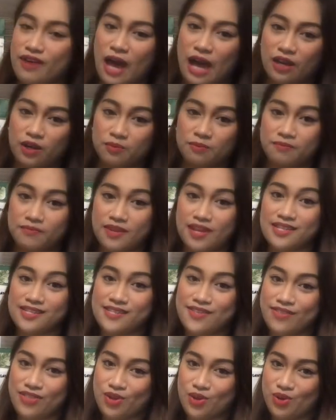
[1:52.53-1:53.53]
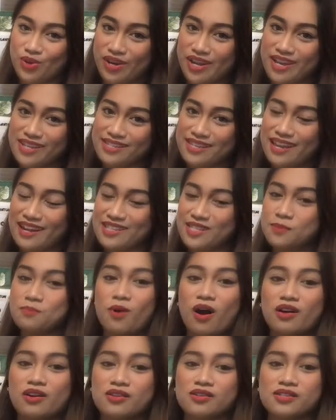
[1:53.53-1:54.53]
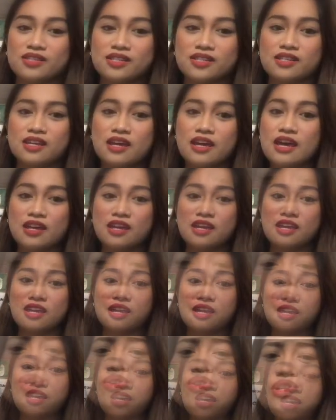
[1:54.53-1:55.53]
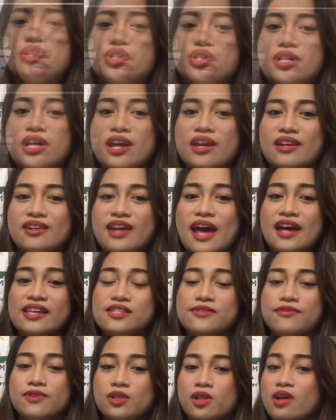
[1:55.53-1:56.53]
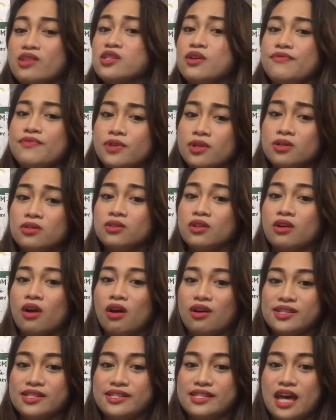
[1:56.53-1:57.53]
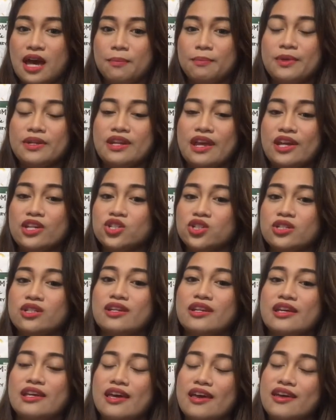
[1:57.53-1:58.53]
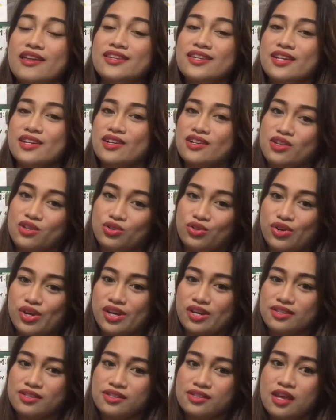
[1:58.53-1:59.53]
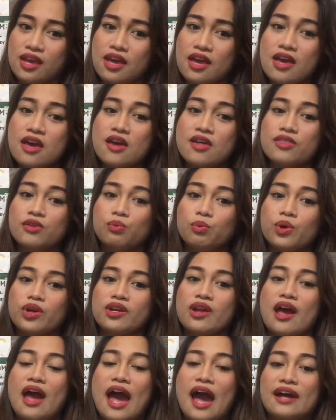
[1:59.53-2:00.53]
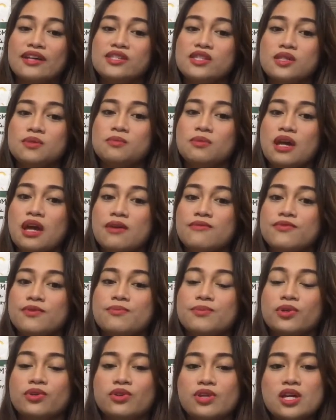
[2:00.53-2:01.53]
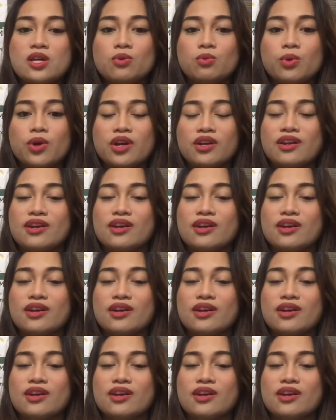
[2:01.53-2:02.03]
atom, its theories, and its models. The theory originated as a philosophical concept in ancient India and Greece. The word atom came from the Greek word